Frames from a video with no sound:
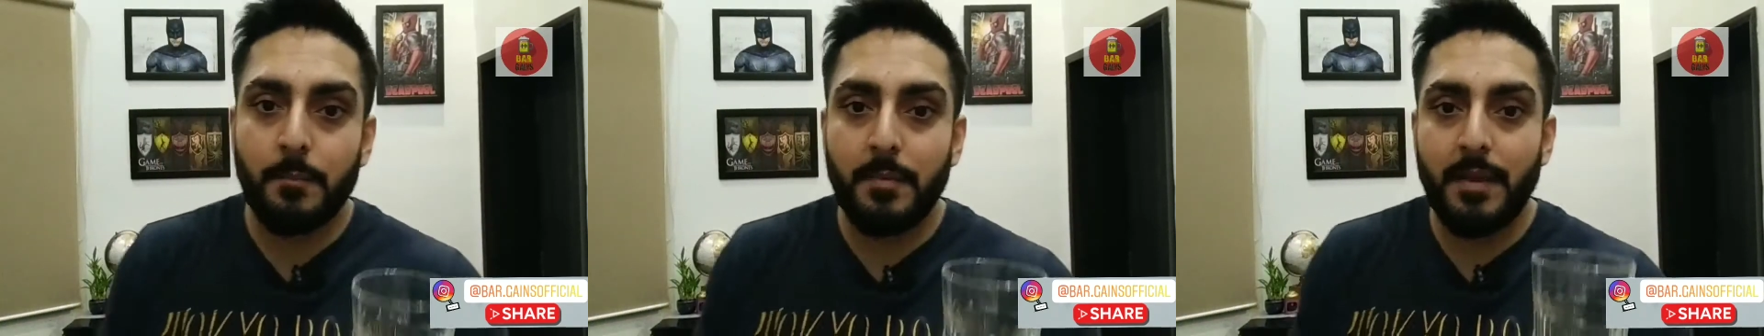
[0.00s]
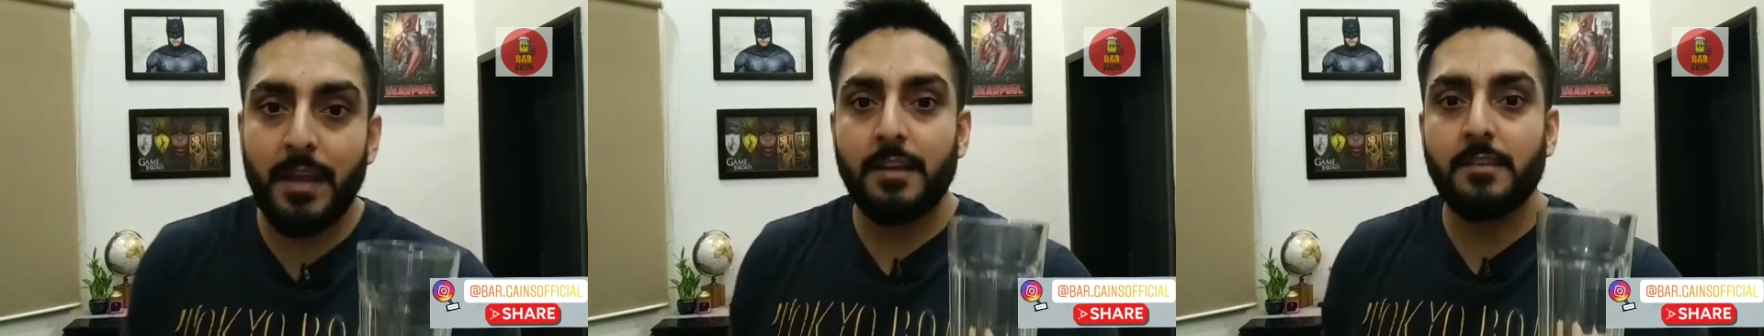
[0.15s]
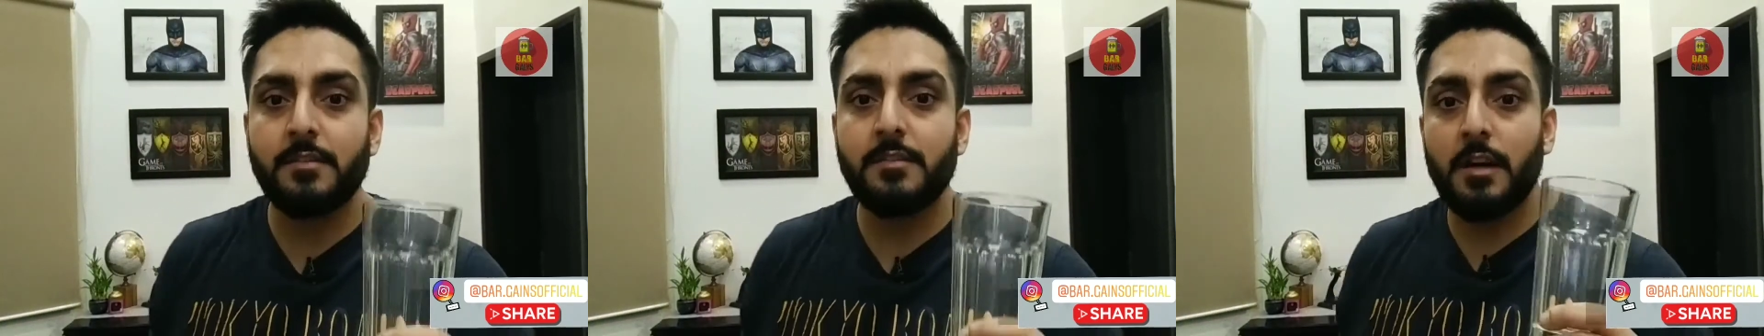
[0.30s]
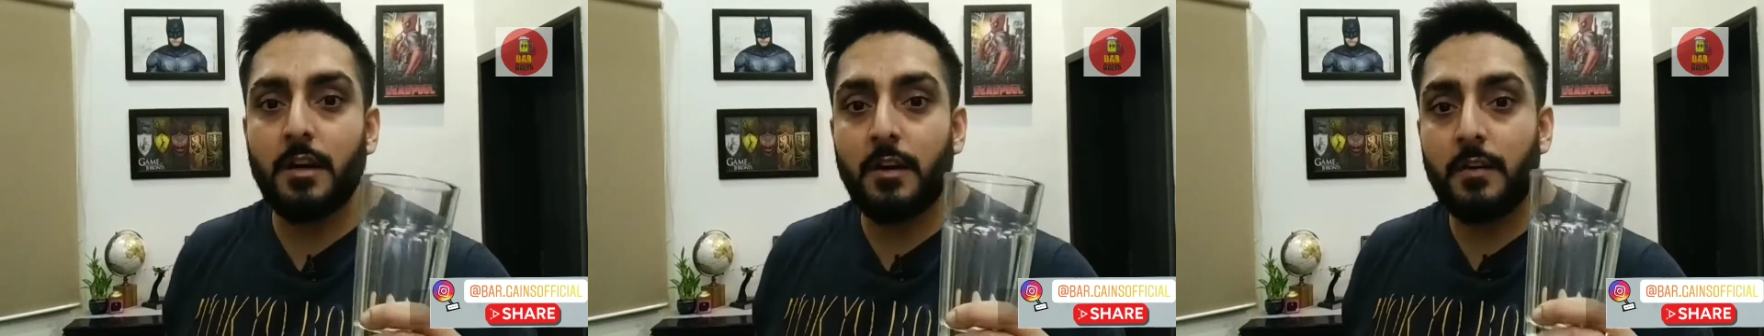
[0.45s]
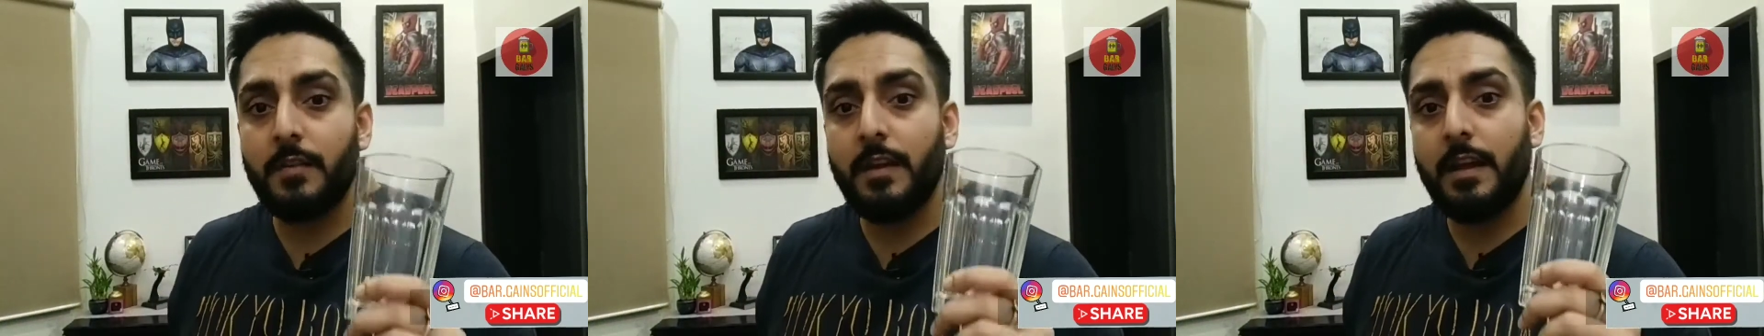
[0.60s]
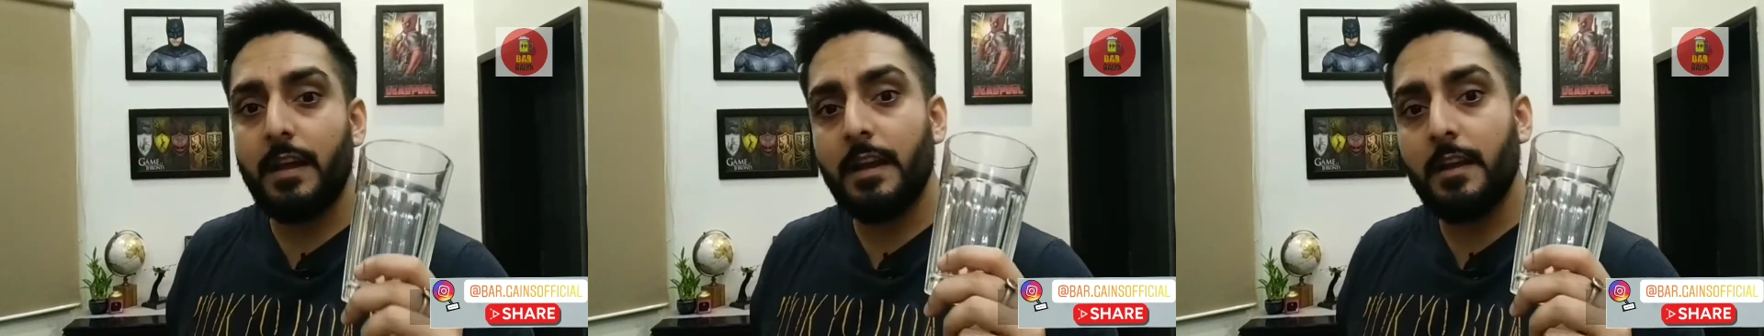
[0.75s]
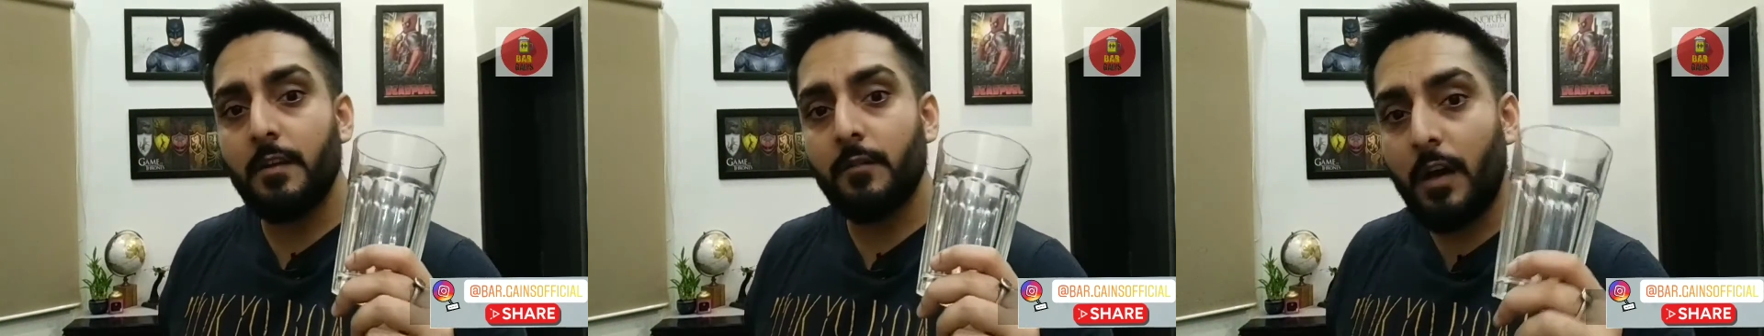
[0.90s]
being
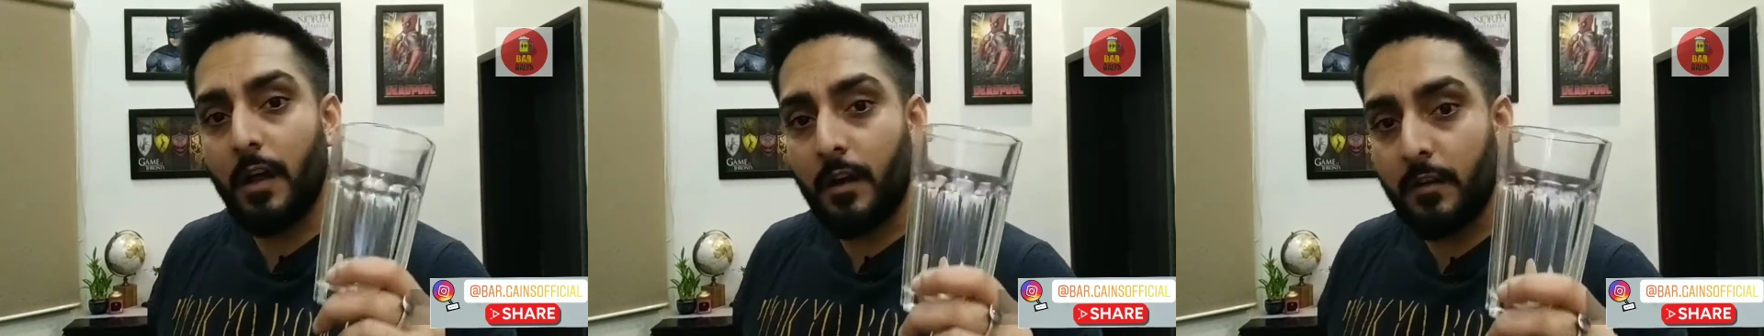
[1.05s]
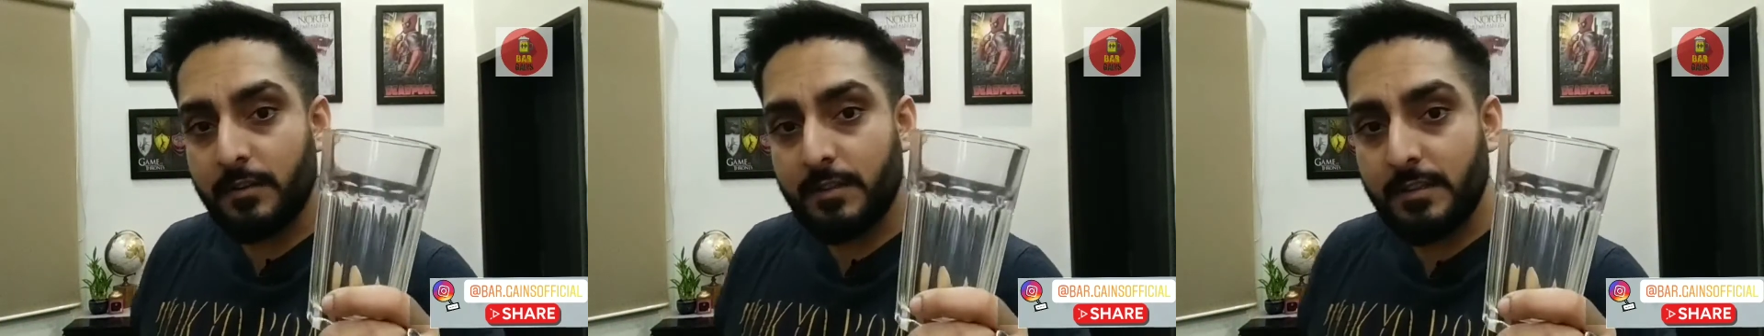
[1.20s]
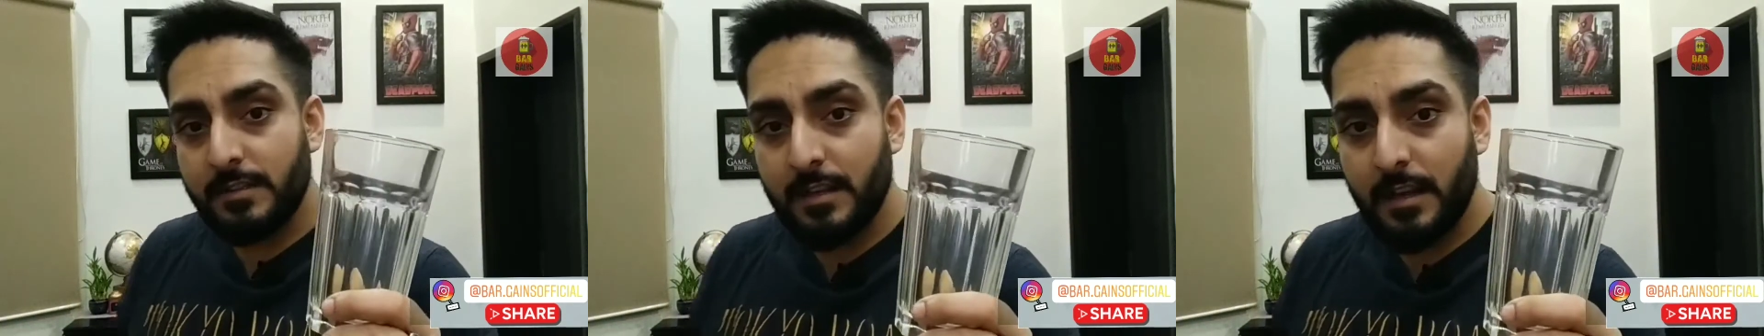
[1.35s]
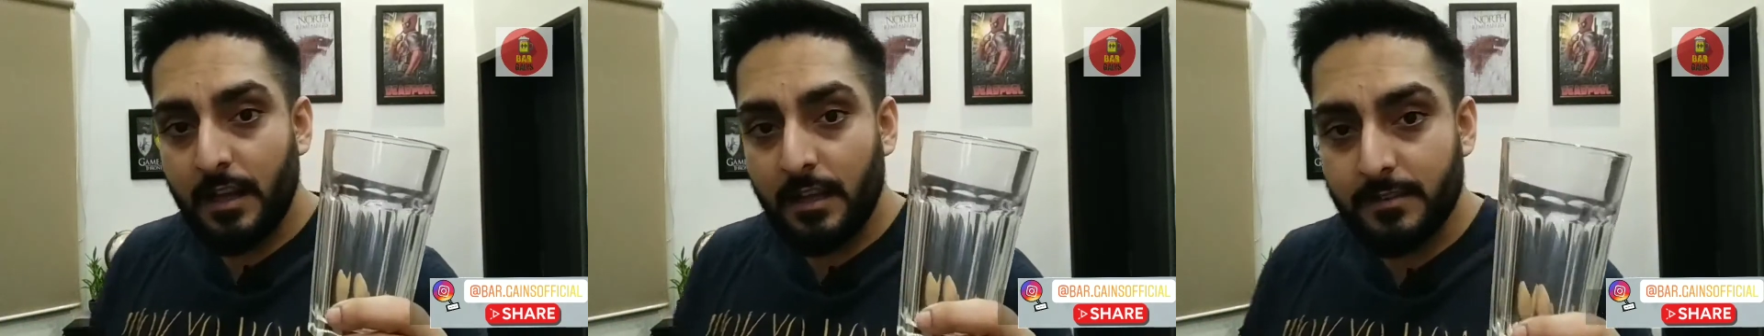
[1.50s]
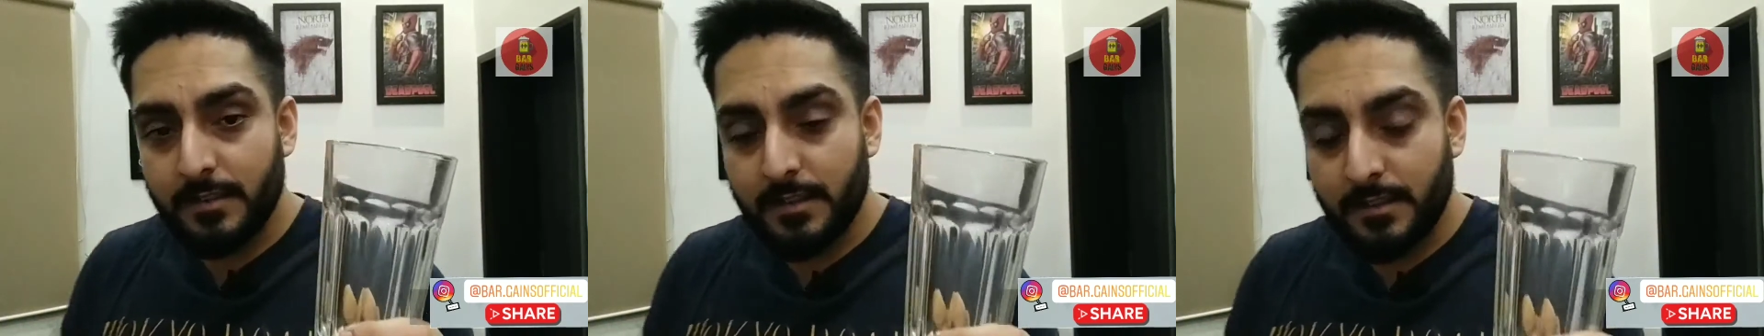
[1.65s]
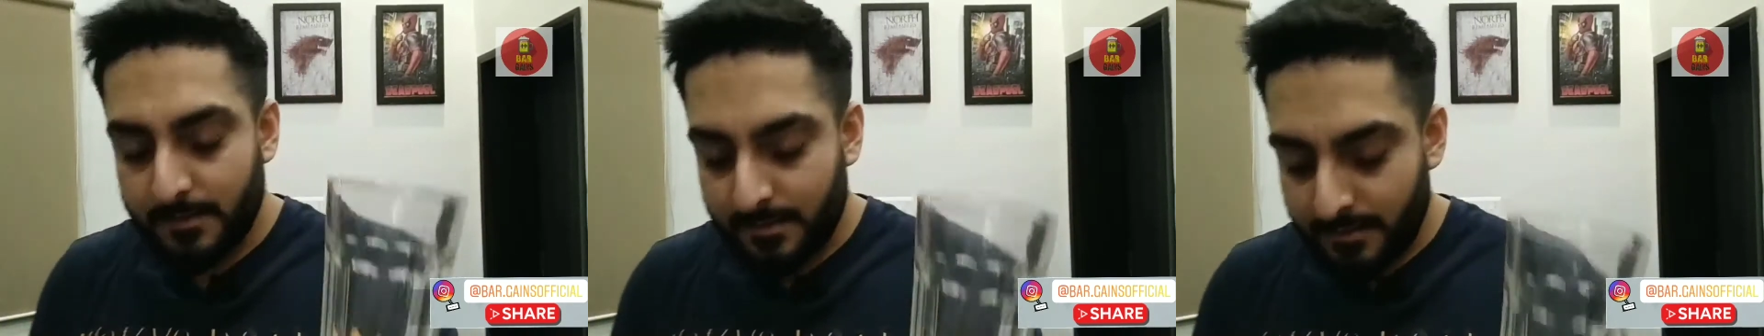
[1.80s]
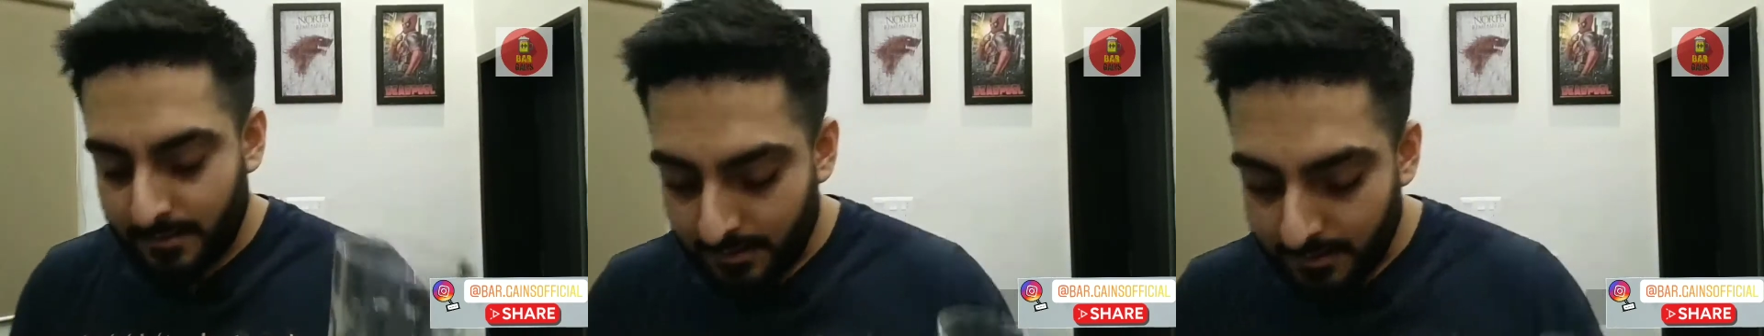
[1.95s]
served in one of these
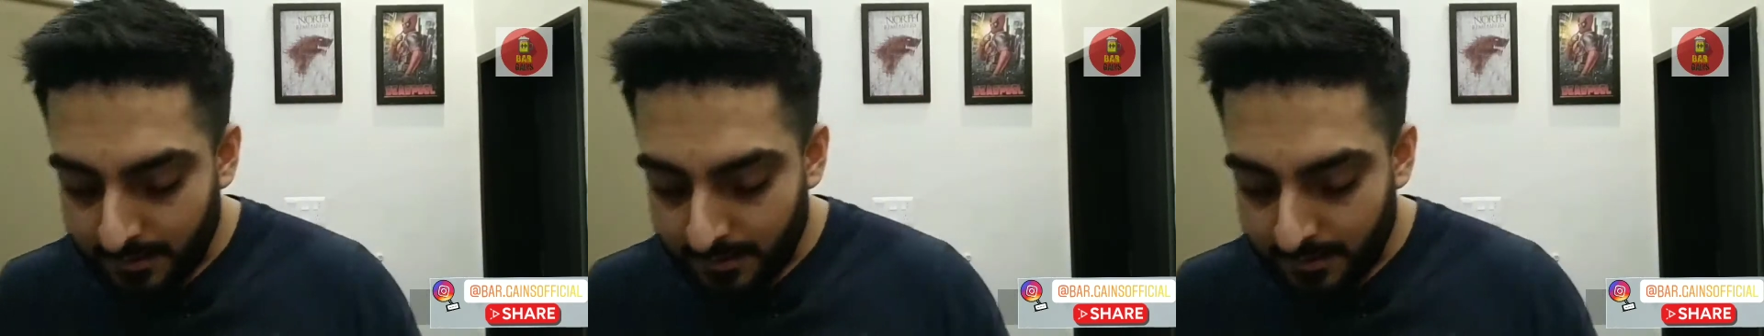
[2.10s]
glasses.